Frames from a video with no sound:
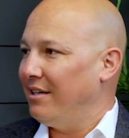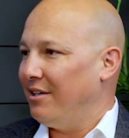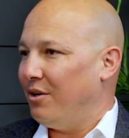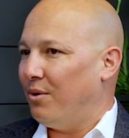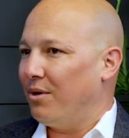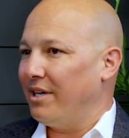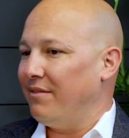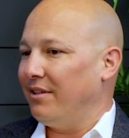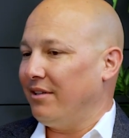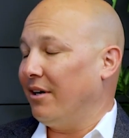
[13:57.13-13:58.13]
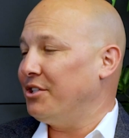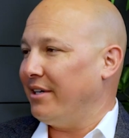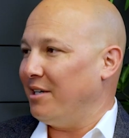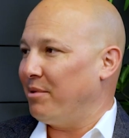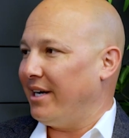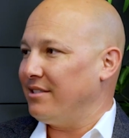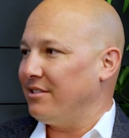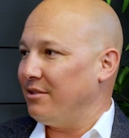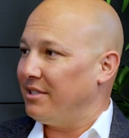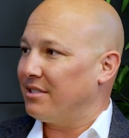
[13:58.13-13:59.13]
Or even the larger
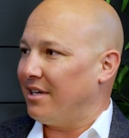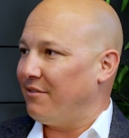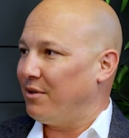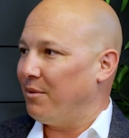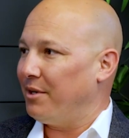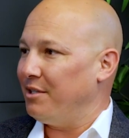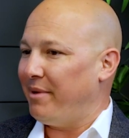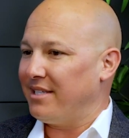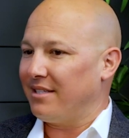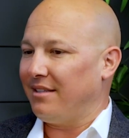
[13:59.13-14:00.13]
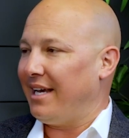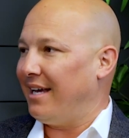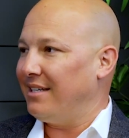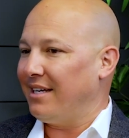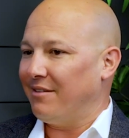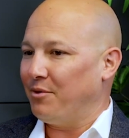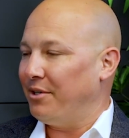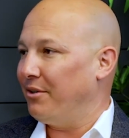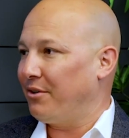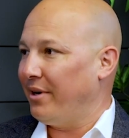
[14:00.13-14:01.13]
enterprises using software where you basically had to get
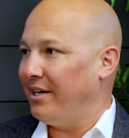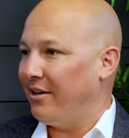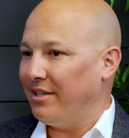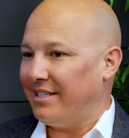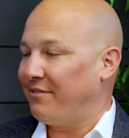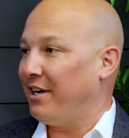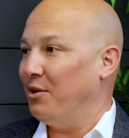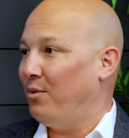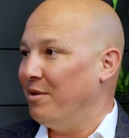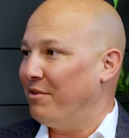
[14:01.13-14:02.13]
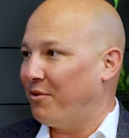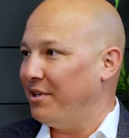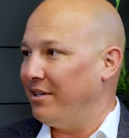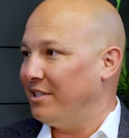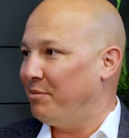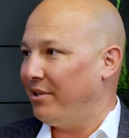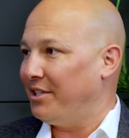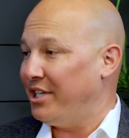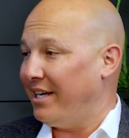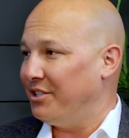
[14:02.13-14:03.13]
everyone to agree to go to DEFCON 1 before you could deploy
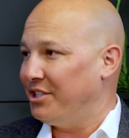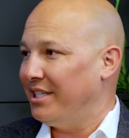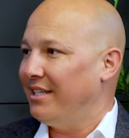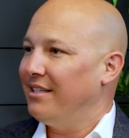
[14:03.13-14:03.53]
a change.